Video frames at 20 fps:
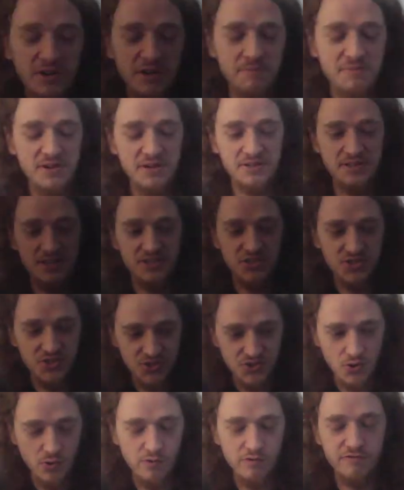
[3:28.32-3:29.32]
I mean? It's
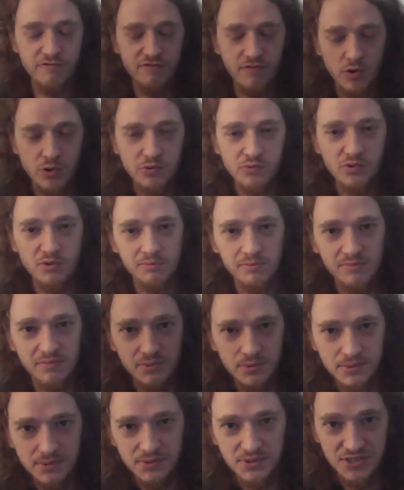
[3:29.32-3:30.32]
so
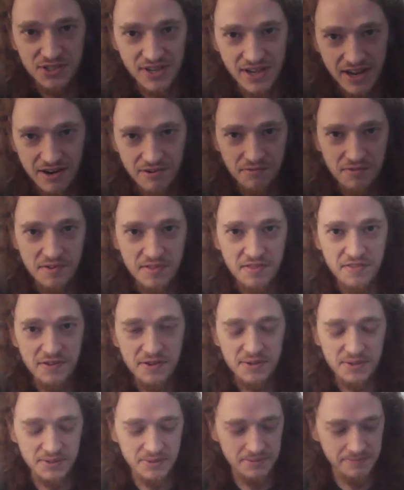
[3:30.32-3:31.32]
vulnerable to
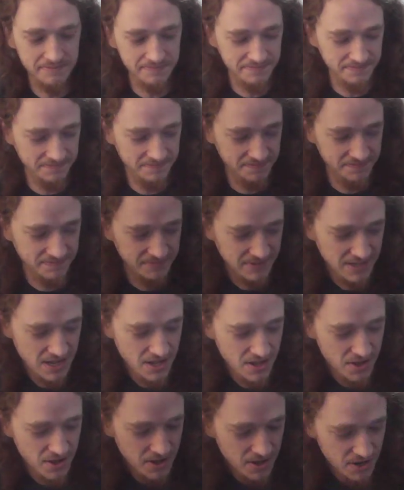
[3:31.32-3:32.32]
everything.
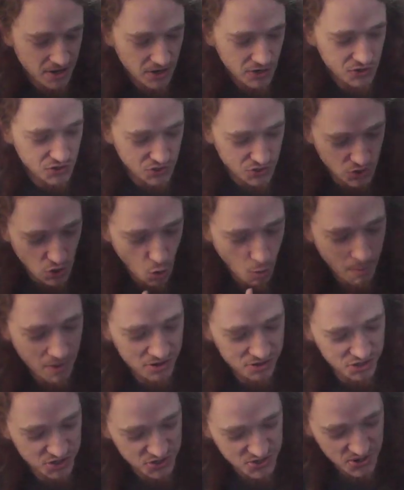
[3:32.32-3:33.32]
So
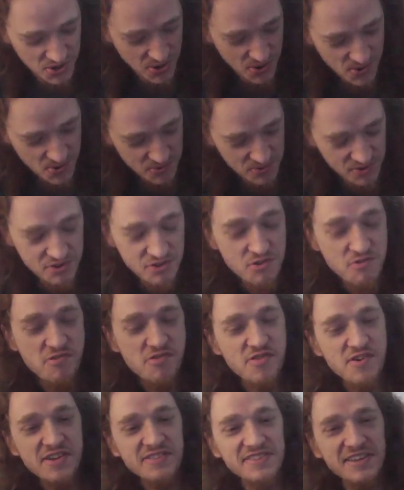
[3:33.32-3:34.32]
much so that you
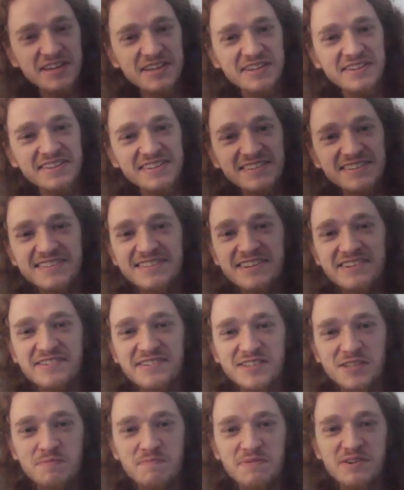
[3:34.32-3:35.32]
think their
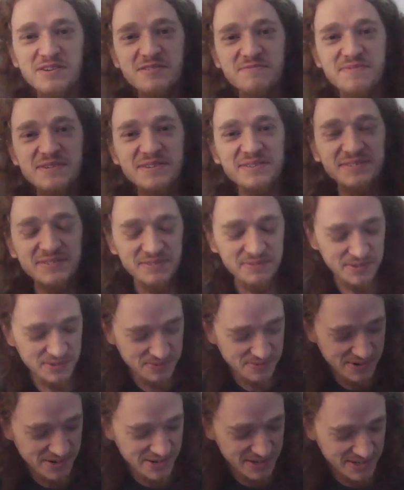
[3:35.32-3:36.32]
experiment would
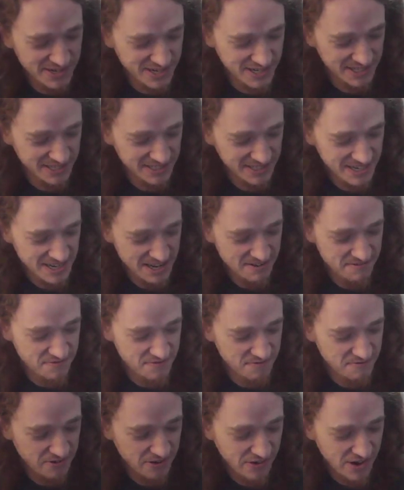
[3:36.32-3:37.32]
work
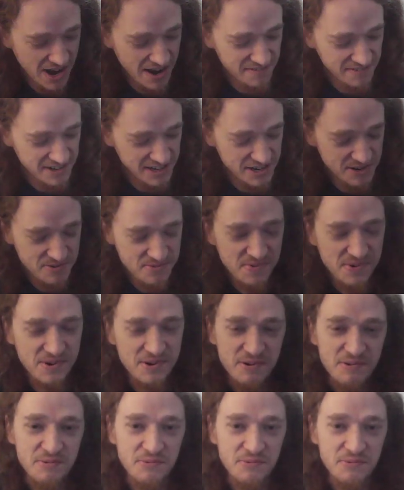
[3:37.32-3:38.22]
if gravity were